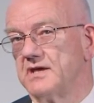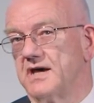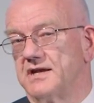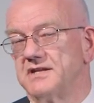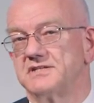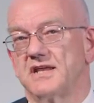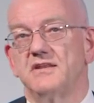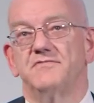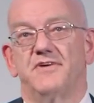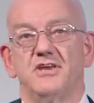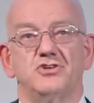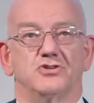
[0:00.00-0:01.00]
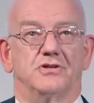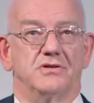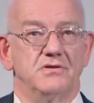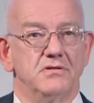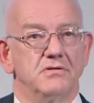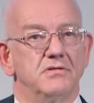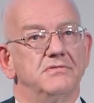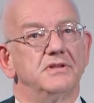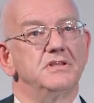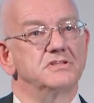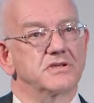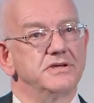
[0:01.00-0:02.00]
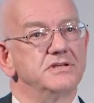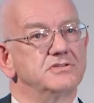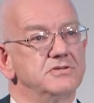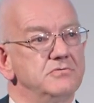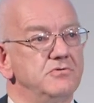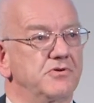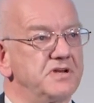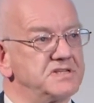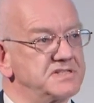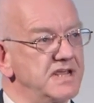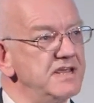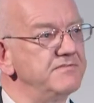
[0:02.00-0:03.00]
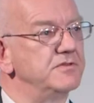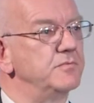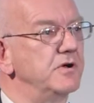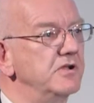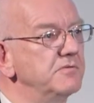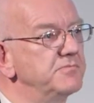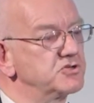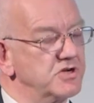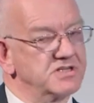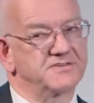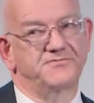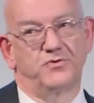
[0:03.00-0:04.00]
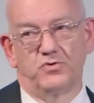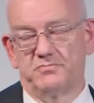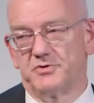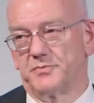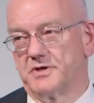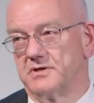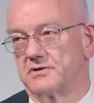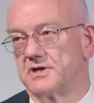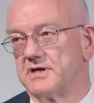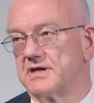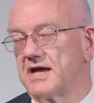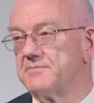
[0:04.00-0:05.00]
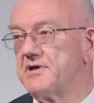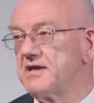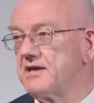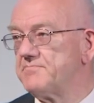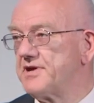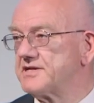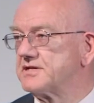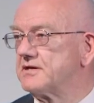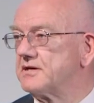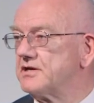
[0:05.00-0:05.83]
And it's innovation that is going to not only save the world, but transform the world and make it better.